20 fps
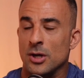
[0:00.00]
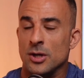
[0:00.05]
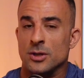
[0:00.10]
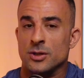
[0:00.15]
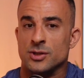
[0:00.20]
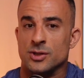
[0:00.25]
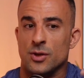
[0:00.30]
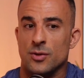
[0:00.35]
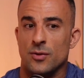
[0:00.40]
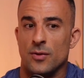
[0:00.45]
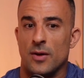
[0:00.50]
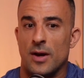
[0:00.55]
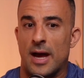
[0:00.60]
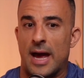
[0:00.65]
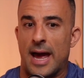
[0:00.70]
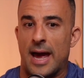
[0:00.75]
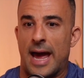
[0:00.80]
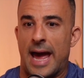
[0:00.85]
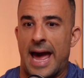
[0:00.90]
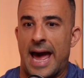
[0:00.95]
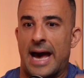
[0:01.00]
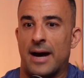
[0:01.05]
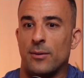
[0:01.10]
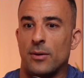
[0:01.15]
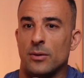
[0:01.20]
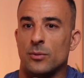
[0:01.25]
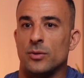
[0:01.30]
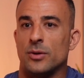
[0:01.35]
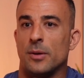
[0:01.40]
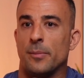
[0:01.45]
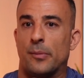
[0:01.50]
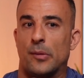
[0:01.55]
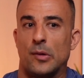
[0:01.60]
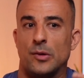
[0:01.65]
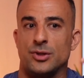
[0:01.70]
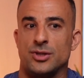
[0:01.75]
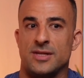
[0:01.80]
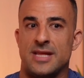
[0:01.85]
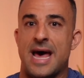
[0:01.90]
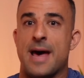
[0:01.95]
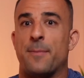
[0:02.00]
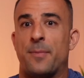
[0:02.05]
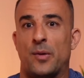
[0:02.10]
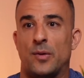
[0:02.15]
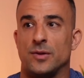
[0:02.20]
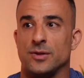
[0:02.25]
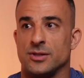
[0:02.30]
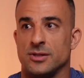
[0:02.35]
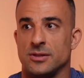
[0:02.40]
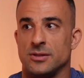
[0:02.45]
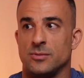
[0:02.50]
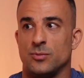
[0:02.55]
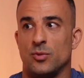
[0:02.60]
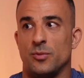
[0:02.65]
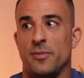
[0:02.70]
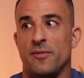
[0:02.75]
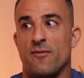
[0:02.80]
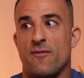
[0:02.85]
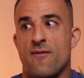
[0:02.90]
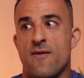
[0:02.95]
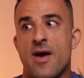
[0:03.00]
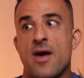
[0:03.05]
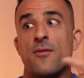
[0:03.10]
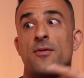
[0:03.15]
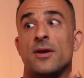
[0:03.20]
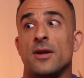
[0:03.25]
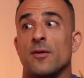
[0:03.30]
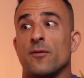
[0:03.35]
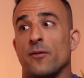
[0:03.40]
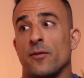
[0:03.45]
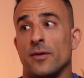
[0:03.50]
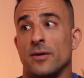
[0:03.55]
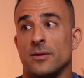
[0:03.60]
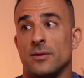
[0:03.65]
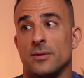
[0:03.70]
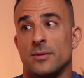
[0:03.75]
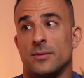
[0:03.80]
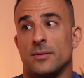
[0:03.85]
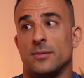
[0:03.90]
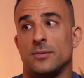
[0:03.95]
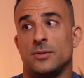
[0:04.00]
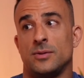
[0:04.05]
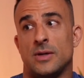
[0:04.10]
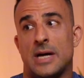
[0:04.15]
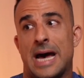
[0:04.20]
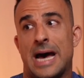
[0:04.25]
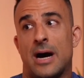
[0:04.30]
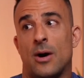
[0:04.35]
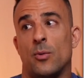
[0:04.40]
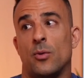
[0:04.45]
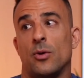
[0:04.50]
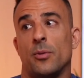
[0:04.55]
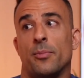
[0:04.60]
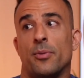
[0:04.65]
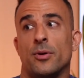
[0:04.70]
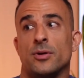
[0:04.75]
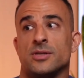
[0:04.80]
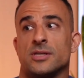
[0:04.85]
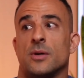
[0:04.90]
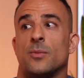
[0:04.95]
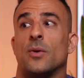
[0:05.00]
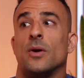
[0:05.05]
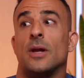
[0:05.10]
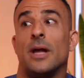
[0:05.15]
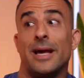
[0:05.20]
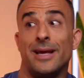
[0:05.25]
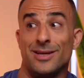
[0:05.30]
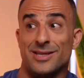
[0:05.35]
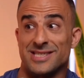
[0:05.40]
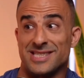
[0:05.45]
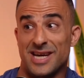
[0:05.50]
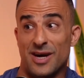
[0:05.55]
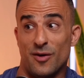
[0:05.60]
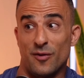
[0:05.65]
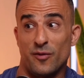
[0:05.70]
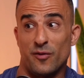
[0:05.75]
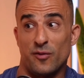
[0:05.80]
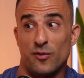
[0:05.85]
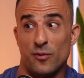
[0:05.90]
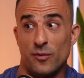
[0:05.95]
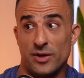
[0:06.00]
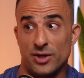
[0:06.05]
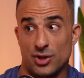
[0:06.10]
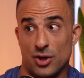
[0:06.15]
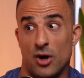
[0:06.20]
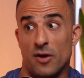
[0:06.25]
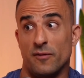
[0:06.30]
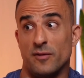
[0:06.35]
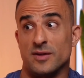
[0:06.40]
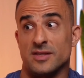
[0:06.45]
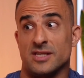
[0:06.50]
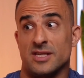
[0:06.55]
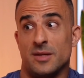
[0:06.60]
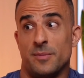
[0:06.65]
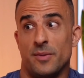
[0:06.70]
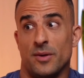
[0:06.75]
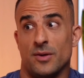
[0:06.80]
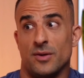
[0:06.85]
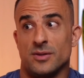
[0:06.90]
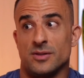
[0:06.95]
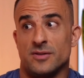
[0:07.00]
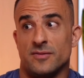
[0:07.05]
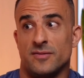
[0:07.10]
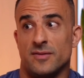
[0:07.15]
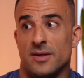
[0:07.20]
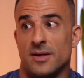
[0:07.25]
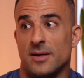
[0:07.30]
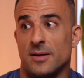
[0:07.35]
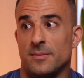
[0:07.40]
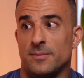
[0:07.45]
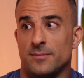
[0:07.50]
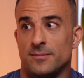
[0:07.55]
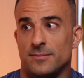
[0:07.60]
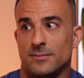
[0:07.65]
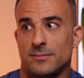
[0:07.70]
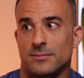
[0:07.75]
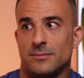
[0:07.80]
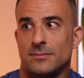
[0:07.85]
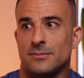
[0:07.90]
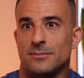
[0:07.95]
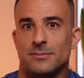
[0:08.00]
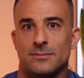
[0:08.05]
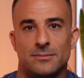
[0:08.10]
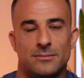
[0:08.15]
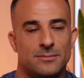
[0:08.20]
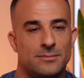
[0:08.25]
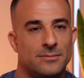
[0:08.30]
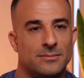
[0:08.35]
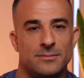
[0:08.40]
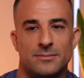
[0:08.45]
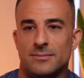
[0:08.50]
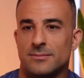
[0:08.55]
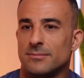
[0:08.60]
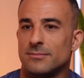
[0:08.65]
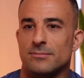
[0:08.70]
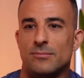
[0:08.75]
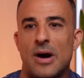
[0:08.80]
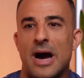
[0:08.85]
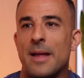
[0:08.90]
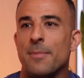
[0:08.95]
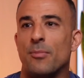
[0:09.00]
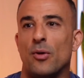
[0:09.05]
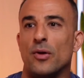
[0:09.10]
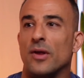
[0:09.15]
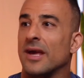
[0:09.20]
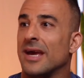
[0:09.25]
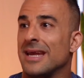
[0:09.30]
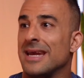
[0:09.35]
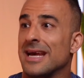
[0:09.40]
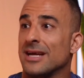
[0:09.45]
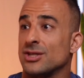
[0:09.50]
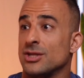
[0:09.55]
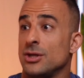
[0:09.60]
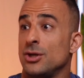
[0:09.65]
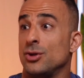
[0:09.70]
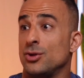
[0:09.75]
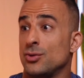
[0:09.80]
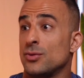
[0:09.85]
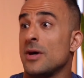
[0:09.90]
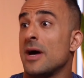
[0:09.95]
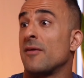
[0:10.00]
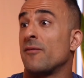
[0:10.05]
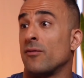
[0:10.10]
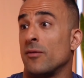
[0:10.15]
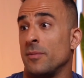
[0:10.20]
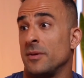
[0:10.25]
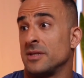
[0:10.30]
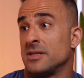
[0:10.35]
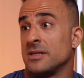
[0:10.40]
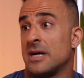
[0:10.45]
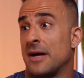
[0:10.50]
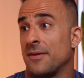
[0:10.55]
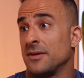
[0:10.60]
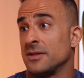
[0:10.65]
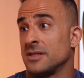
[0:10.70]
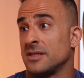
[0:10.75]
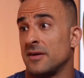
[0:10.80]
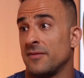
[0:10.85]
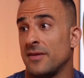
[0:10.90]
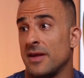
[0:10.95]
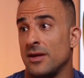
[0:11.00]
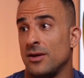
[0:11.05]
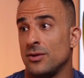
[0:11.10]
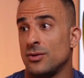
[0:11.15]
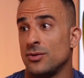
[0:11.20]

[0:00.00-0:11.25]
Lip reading: So how I would approach that person will be very different to how I would approach someone like yourself, which obviously, because of the mind-body connection you do have from this other stuff that you